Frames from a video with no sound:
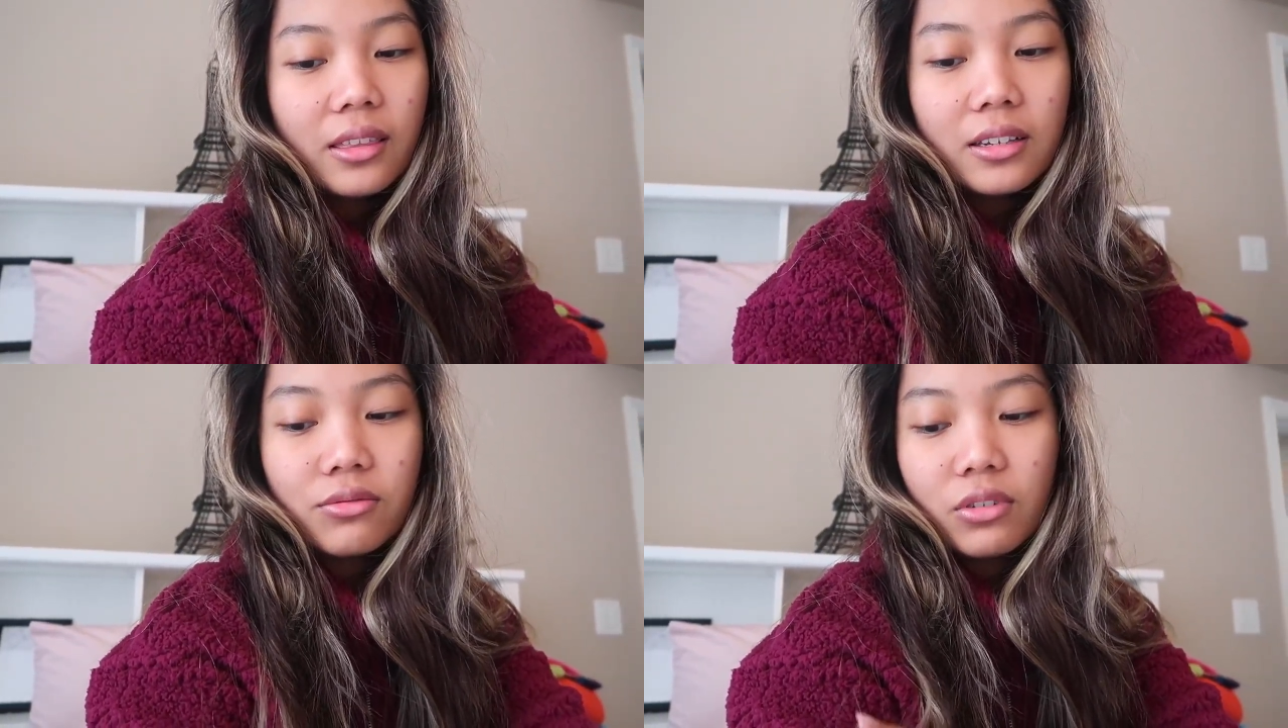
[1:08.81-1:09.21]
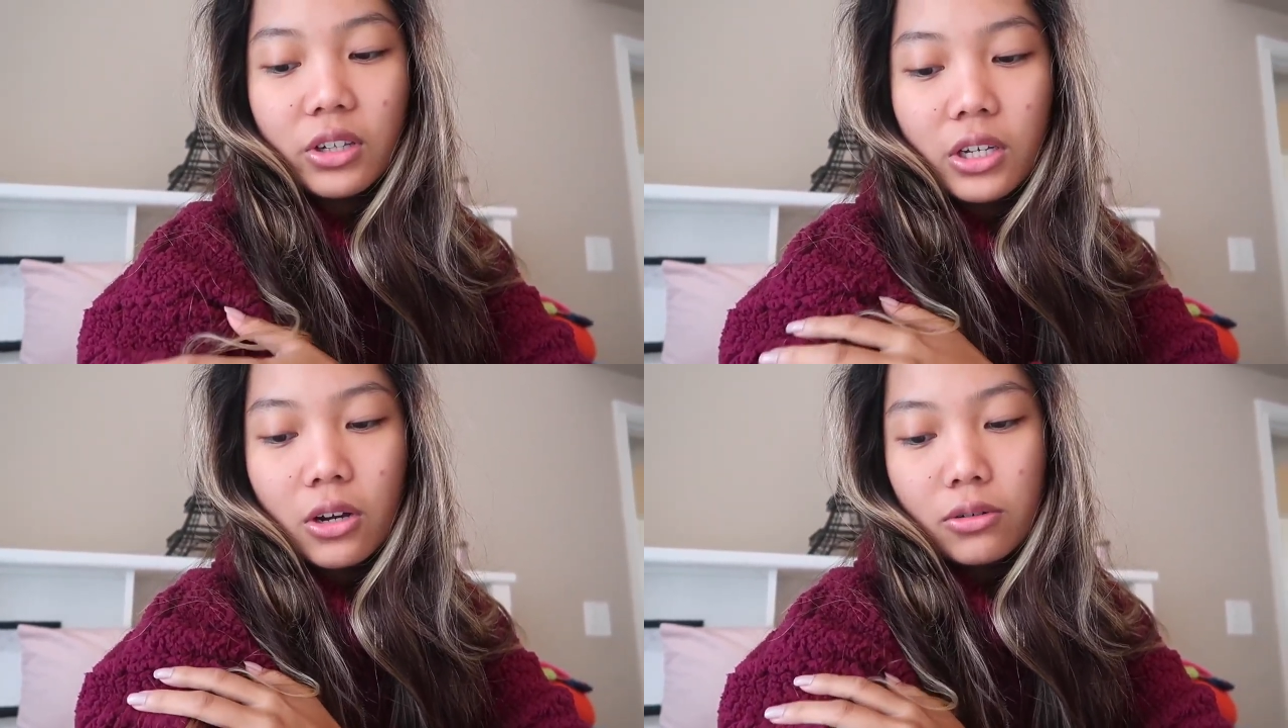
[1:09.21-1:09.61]
this
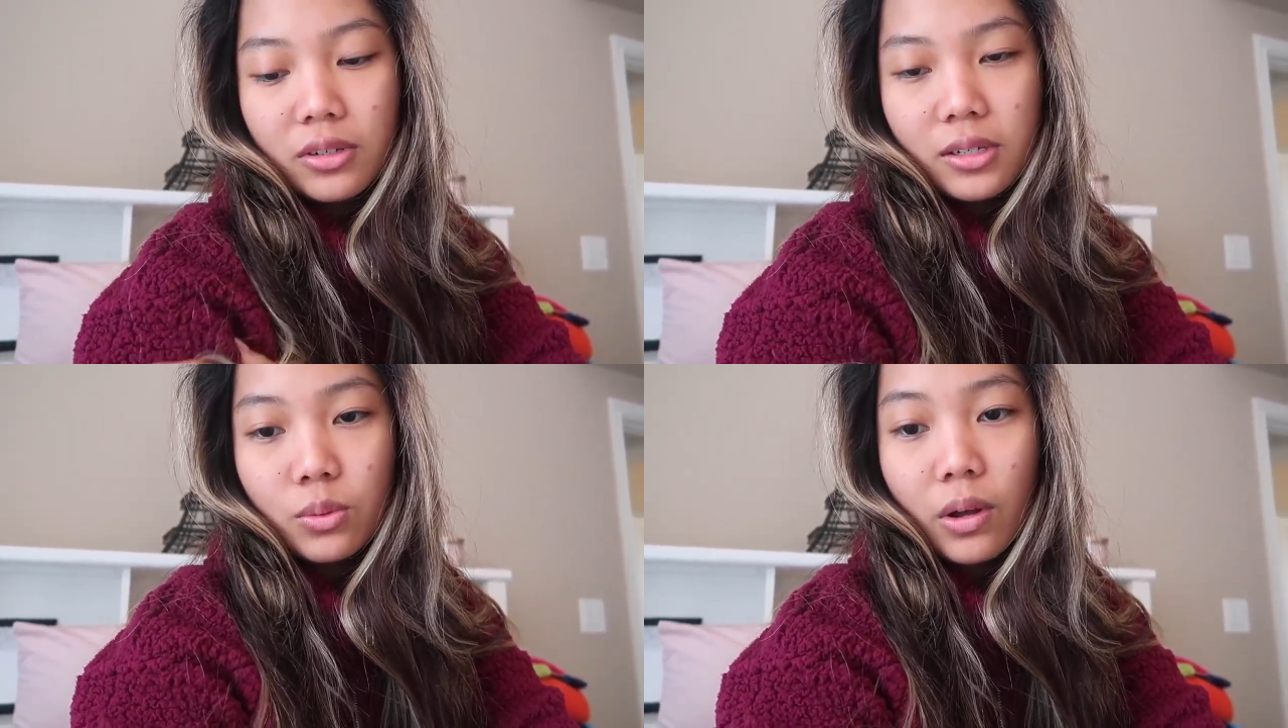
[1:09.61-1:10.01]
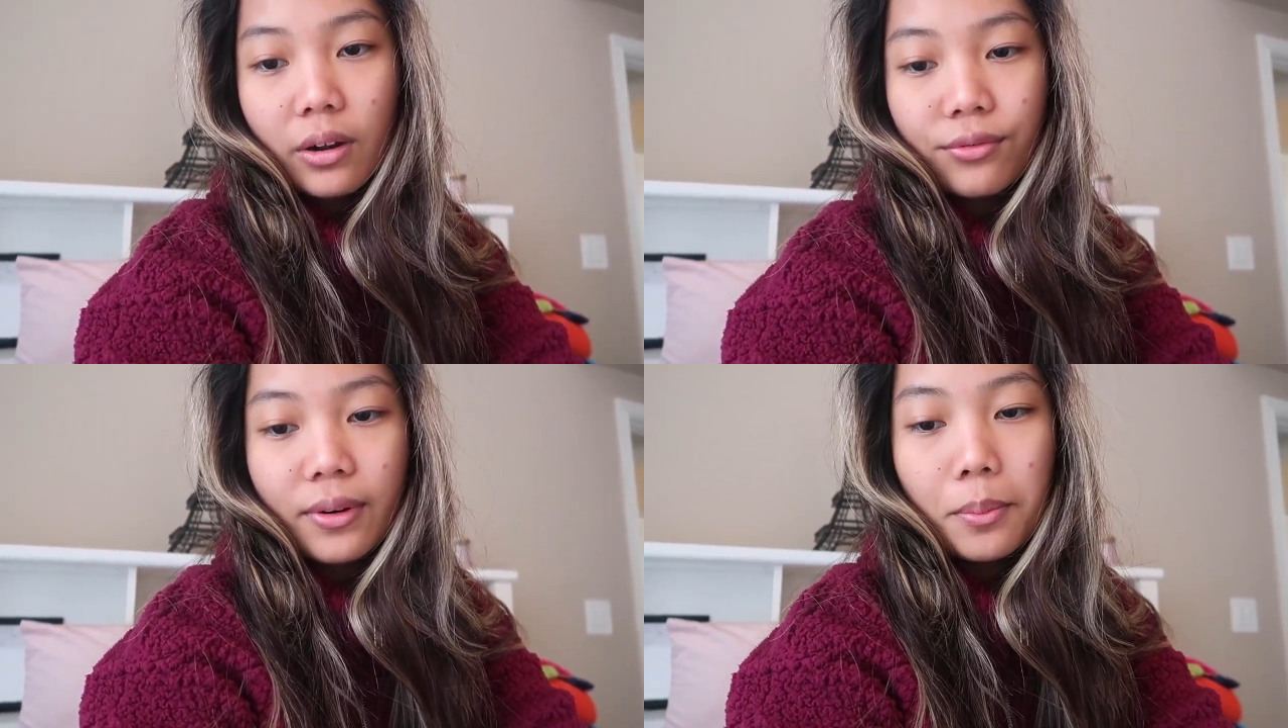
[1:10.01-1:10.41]
really cozy
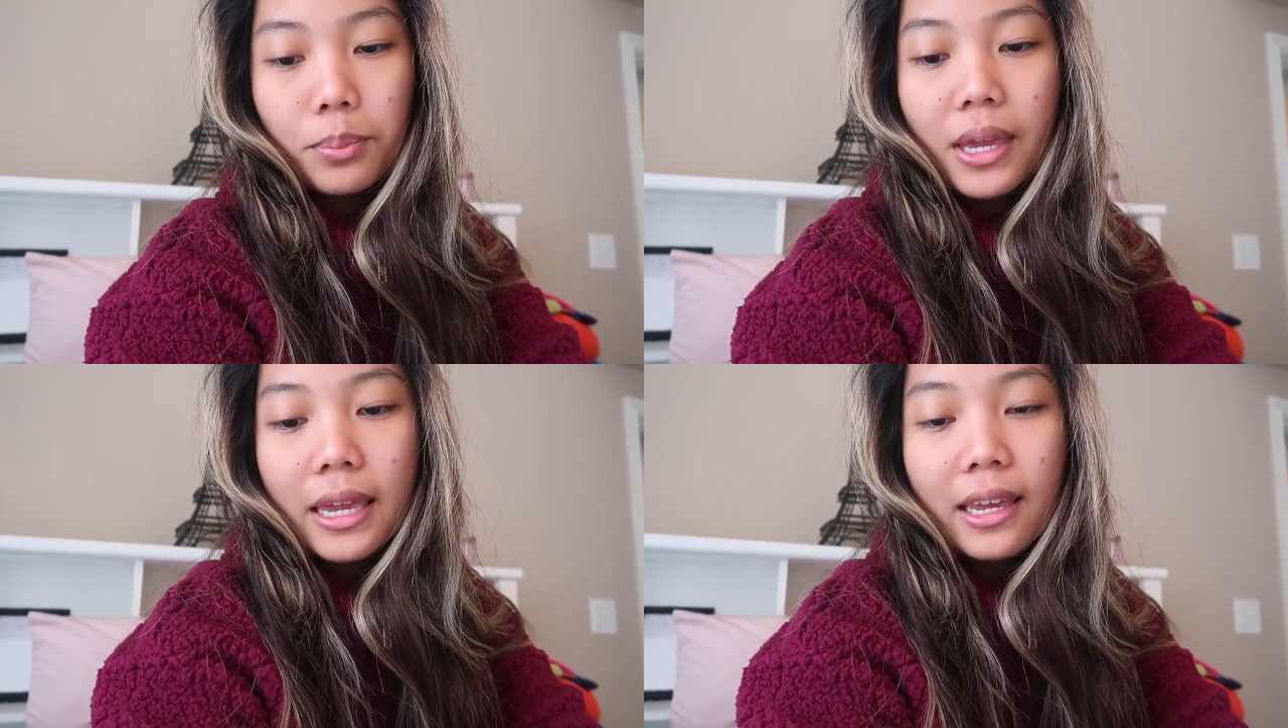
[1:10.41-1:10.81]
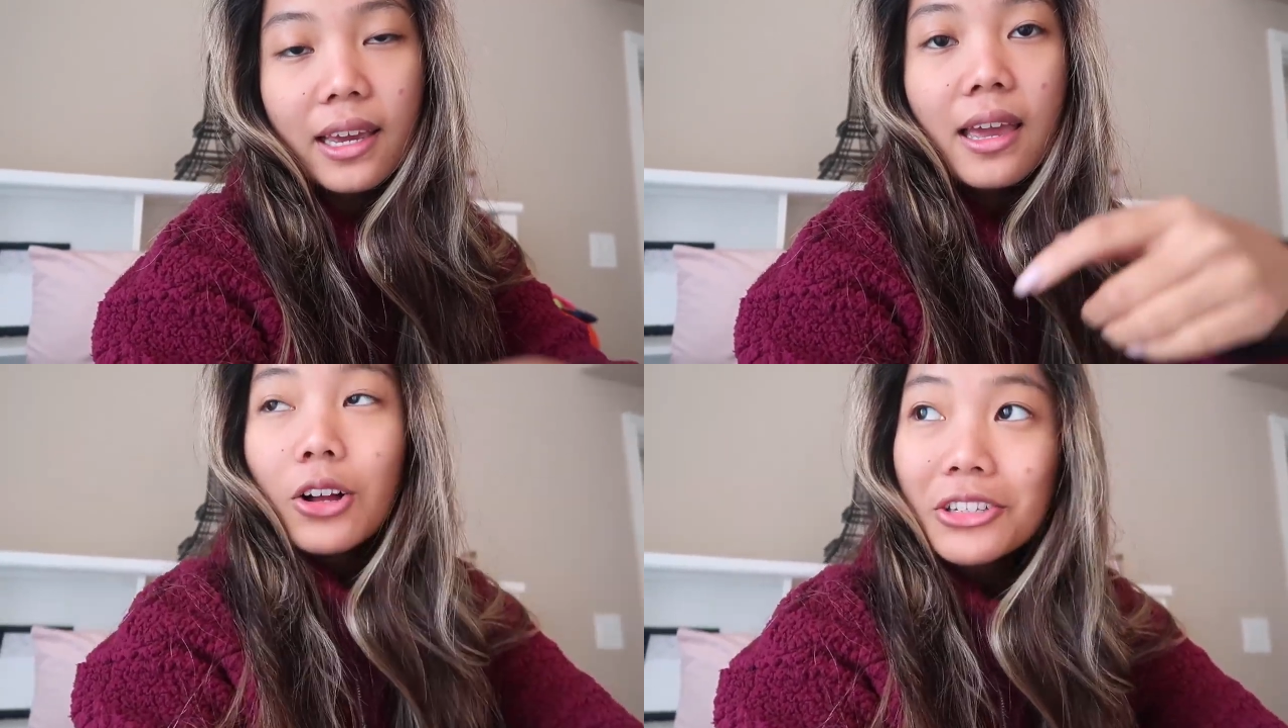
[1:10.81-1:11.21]
sweater from
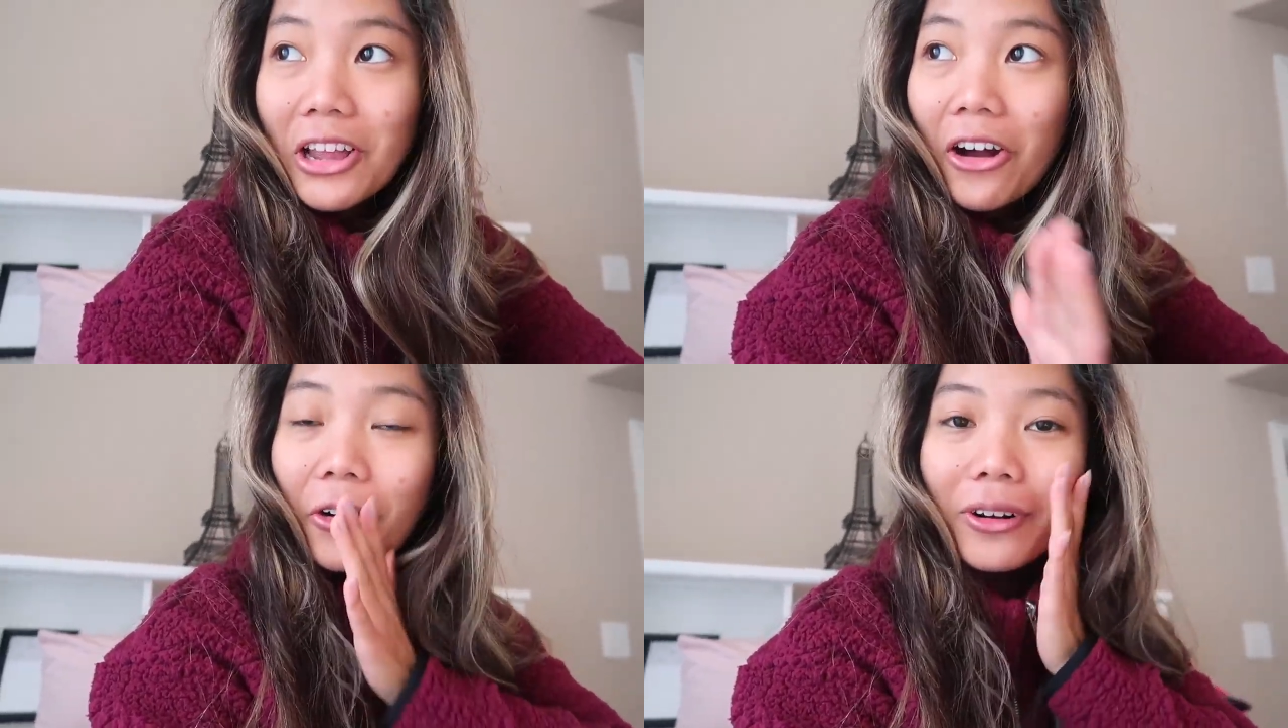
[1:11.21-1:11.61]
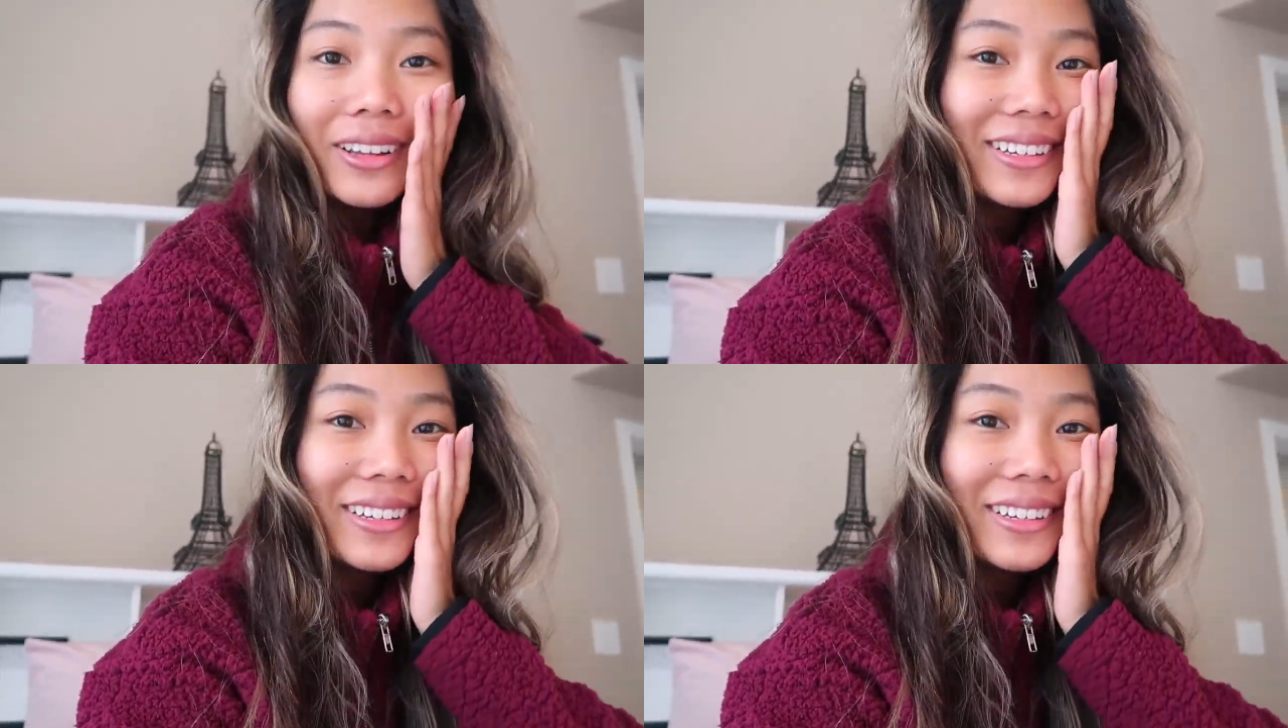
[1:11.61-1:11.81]
pink also